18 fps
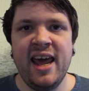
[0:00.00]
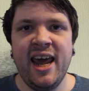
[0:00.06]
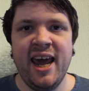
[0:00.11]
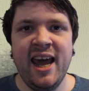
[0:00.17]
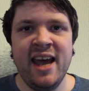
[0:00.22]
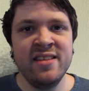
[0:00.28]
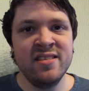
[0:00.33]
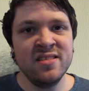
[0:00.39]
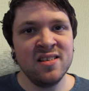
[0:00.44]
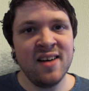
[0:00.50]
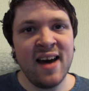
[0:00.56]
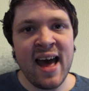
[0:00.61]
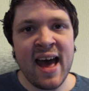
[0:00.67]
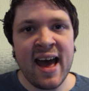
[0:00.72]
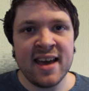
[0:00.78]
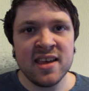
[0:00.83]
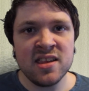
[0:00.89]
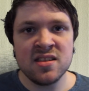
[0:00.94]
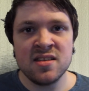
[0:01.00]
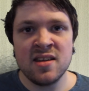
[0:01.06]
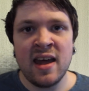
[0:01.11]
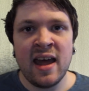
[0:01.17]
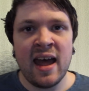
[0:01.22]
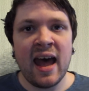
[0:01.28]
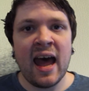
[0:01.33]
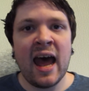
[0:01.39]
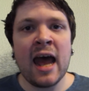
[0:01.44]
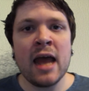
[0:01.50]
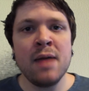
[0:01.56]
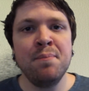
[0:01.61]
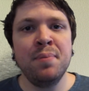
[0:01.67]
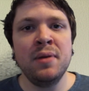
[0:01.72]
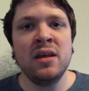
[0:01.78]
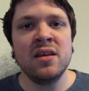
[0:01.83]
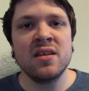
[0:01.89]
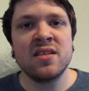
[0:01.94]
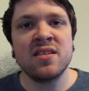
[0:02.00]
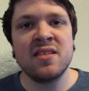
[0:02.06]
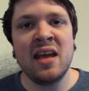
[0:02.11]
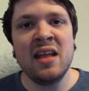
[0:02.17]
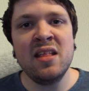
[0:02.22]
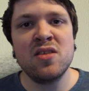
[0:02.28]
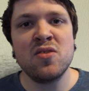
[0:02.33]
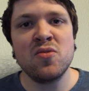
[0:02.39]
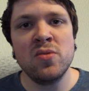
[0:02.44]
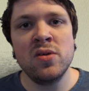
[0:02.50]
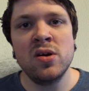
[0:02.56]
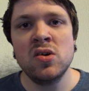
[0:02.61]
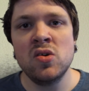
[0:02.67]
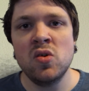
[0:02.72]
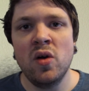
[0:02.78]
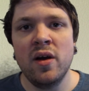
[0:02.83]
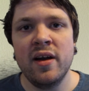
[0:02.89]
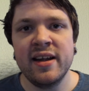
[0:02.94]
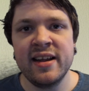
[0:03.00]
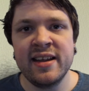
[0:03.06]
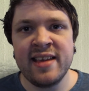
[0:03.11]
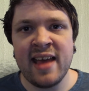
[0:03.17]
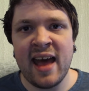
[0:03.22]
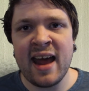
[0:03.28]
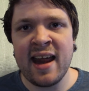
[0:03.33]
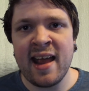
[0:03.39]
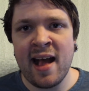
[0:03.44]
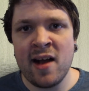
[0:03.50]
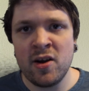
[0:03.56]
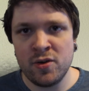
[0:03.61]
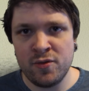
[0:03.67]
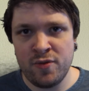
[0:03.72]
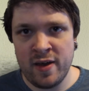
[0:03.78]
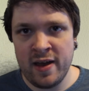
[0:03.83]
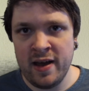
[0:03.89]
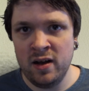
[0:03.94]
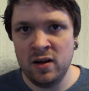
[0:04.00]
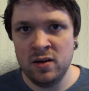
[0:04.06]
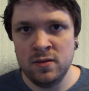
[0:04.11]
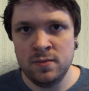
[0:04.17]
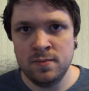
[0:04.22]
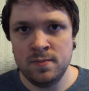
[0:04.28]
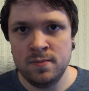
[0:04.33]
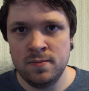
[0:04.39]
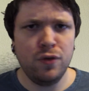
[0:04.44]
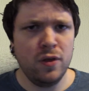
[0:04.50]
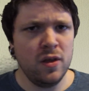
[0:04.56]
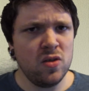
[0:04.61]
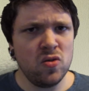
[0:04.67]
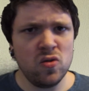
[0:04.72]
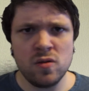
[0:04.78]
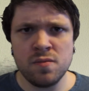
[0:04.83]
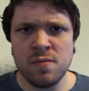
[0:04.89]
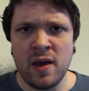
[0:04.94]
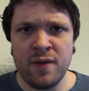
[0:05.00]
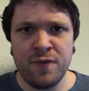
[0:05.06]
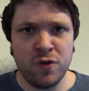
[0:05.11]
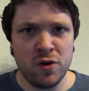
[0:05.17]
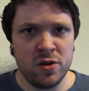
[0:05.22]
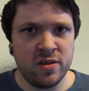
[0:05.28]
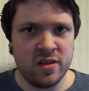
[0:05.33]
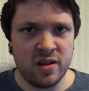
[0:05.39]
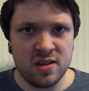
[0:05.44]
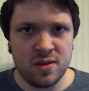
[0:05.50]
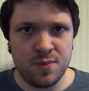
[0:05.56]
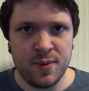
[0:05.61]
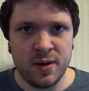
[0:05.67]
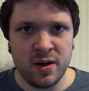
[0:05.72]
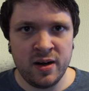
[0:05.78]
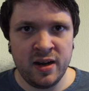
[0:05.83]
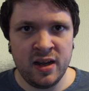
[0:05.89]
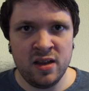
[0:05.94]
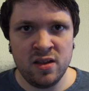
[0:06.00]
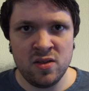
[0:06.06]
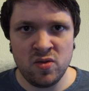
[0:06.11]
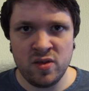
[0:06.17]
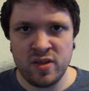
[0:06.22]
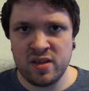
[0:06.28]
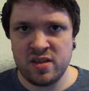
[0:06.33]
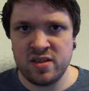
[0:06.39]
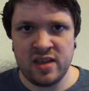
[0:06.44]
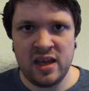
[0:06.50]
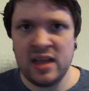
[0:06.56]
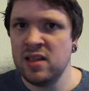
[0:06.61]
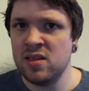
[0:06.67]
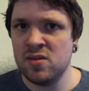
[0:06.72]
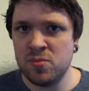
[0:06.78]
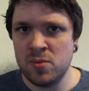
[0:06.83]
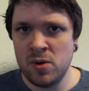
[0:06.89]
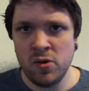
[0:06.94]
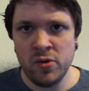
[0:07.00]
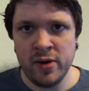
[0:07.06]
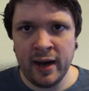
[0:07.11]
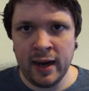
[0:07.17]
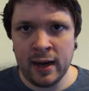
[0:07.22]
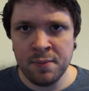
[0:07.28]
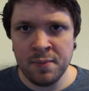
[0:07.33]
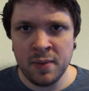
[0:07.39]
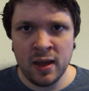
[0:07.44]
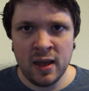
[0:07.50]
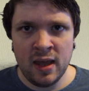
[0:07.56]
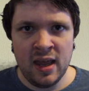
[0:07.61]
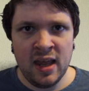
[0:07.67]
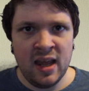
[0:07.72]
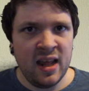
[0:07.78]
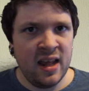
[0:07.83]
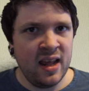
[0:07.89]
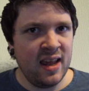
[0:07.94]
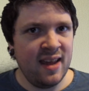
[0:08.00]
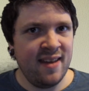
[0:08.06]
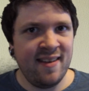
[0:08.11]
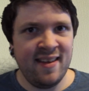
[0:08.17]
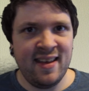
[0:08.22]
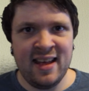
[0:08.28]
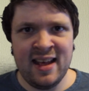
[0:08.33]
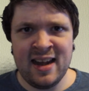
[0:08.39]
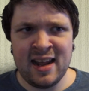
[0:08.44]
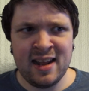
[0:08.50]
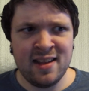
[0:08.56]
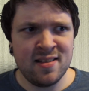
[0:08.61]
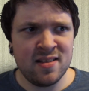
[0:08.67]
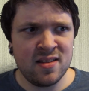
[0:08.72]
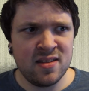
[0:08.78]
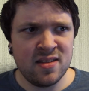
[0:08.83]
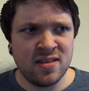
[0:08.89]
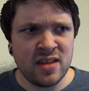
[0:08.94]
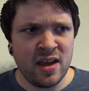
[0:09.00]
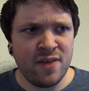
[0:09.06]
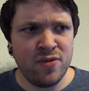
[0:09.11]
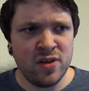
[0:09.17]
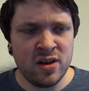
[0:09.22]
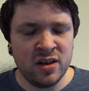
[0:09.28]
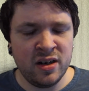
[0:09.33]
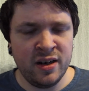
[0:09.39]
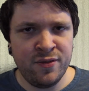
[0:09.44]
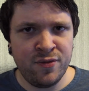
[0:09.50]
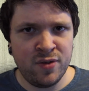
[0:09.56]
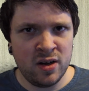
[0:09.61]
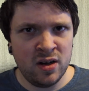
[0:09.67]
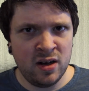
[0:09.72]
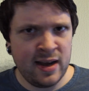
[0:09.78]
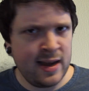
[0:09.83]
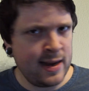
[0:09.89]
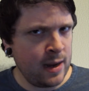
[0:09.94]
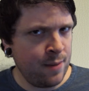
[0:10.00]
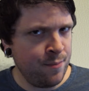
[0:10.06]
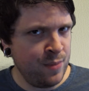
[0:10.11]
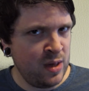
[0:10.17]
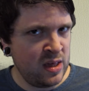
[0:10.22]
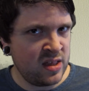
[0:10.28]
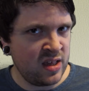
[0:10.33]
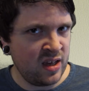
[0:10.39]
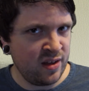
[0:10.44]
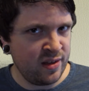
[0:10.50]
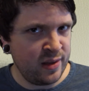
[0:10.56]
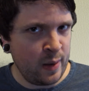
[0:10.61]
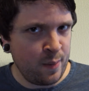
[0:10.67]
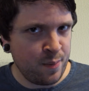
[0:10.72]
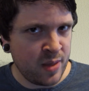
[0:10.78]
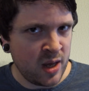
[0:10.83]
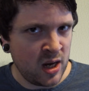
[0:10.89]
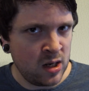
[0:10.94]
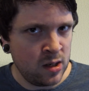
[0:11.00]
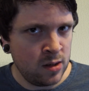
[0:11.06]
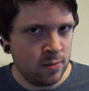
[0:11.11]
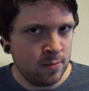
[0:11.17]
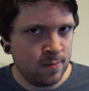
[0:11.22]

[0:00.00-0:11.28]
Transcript: And last, I beat Saints Row Gat Out of Hell. This was my first experience with a Saints Row game, and I definitely feel like I'm missing something.